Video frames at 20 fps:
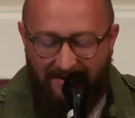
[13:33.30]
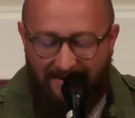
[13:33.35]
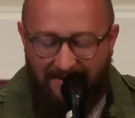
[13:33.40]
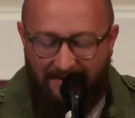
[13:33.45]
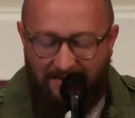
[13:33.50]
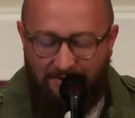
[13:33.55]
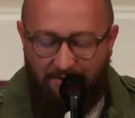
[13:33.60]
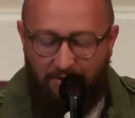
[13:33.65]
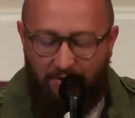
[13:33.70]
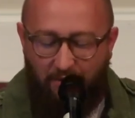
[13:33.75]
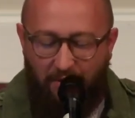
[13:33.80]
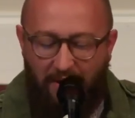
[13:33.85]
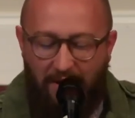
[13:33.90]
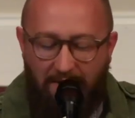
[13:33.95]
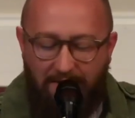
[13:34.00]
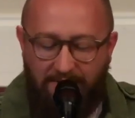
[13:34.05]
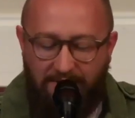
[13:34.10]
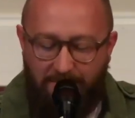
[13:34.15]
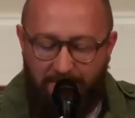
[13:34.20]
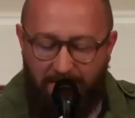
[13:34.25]
so, with what I
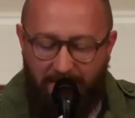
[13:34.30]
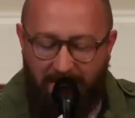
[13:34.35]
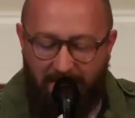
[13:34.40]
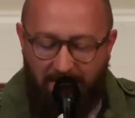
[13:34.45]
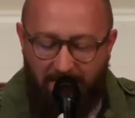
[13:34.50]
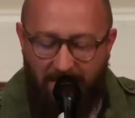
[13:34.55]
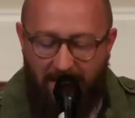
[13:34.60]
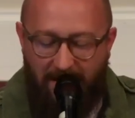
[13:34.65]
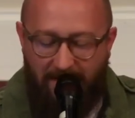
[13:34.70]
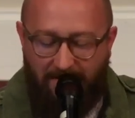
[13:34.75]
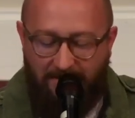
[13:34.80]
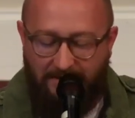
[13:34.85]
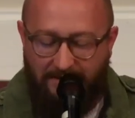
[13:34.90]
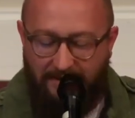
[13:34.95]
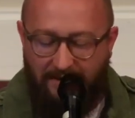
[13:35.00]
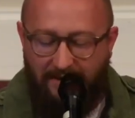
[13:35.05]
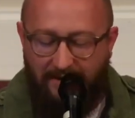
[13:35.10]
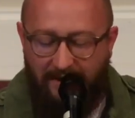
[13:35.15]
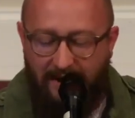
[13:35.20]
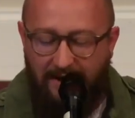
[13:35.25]
was speaking about on
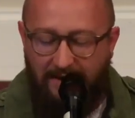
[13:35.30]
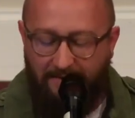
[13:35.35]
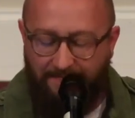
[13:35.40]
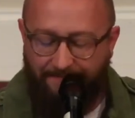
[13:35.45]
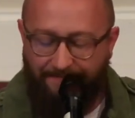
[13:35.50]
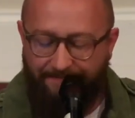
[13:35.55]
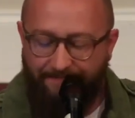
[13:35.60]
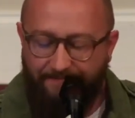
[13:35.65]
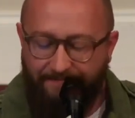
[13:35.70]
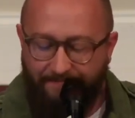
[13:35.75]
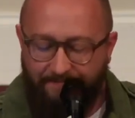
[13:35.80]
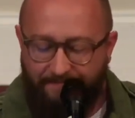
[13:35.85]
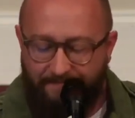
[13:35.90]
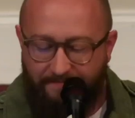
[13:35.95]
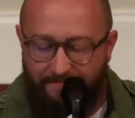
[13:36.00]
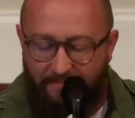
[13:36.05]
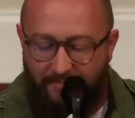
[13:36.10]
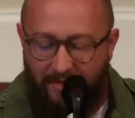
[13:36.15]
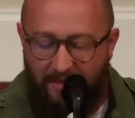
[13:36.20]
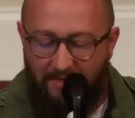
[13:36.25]
Sunday,
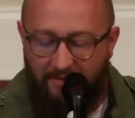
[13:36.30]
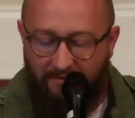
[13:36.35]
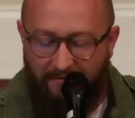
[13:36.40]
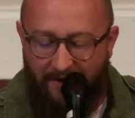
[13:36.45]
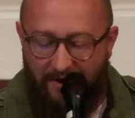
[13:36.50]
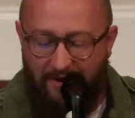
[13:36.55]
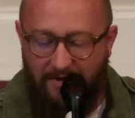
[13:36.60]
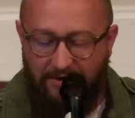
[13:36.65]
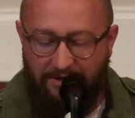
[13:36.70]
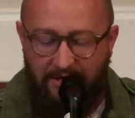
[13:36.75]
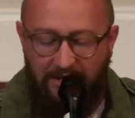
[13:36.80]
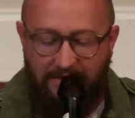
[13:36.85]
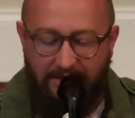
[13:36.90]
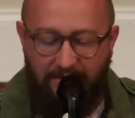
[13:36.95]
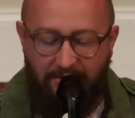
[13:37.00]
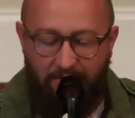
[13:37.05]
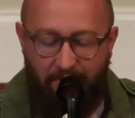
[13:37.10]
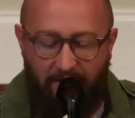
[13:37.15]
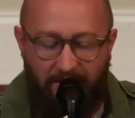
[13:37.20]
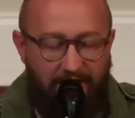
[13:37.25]
the Pharisees
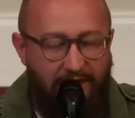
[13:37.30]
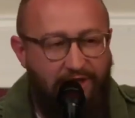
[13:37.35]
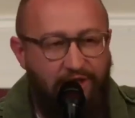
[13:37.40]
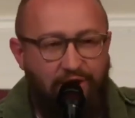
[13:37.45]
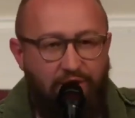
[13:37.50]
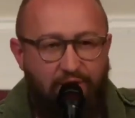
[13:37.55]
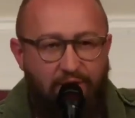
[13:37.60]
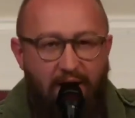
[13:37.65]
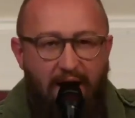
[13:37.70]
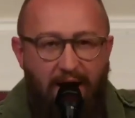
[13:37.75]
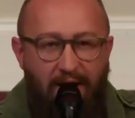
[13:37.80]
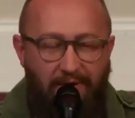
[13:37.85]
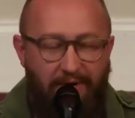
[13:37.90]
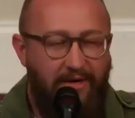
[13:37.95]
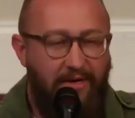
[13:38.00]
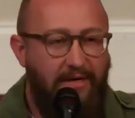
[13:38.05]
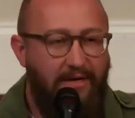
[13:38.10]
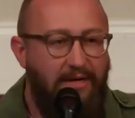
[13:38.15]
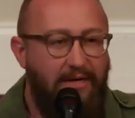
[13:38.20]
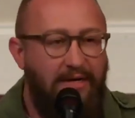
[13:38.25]
and the religious crowd.
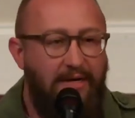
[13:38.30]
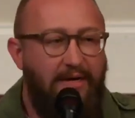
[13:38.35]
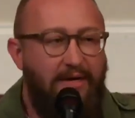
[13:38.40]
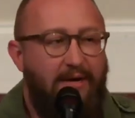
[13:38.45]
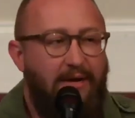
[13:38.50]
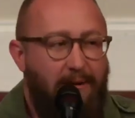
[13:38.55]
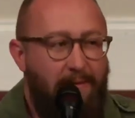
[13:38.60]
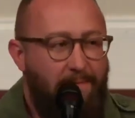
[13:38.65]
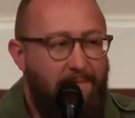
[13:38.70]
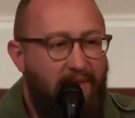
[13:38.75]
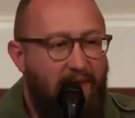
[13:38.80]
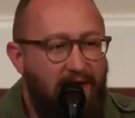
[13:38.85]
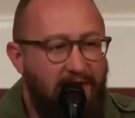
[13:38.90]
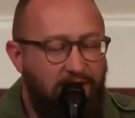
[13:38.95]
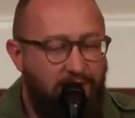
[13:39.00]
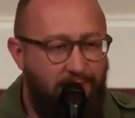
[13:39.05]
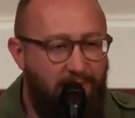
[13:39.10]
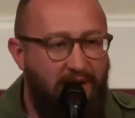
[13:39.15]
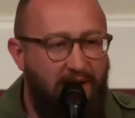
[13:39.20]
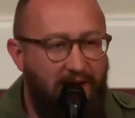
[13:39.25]
And
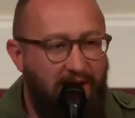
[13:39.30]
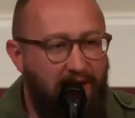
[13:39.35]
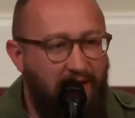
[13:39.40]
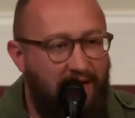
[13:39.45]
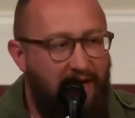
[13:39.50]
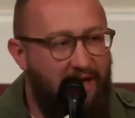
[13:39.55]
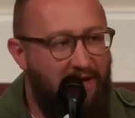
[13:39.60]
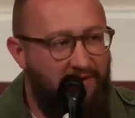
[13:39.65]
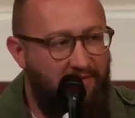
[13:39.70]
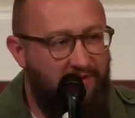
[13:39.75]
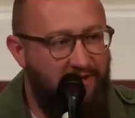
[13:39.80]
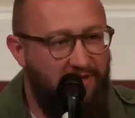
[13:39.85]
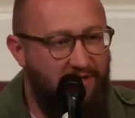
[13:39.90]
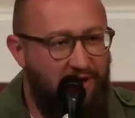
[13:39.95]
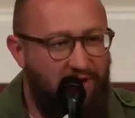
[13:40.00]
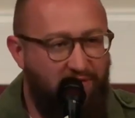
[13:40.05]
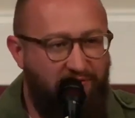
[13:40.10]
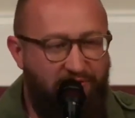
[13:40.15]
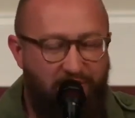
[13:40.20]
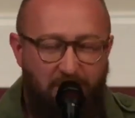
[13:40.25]
speaking again of this
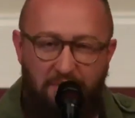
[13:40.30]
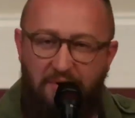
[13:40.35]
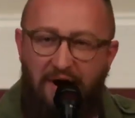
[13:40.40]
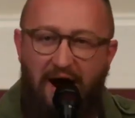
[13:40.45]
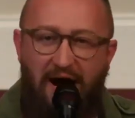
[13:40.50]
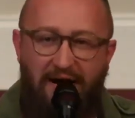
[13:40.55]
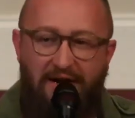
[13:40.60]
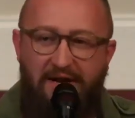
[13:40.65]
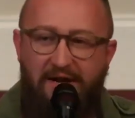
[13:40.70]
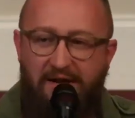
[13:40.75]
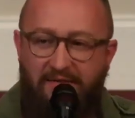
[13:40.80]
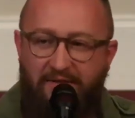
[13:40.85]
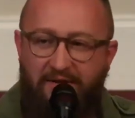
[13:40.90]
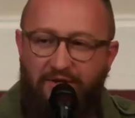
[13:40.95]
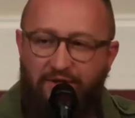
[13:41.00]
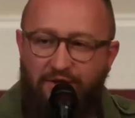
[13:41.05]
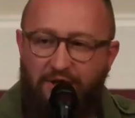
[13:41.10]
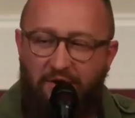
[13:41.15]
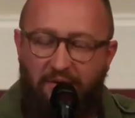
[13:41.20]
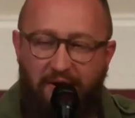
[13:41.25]
whole fruit idea and
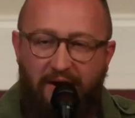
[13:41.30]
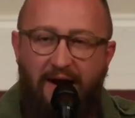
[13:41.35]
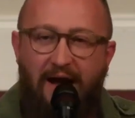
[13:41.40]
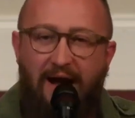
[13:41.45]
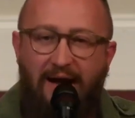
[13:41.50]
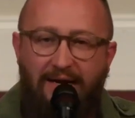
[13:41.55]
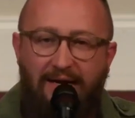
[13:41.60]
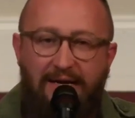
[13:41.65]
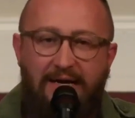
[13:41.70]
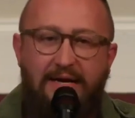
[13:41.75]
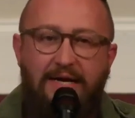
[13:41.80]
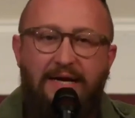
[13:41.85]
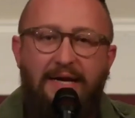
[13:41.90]
this sowing idea,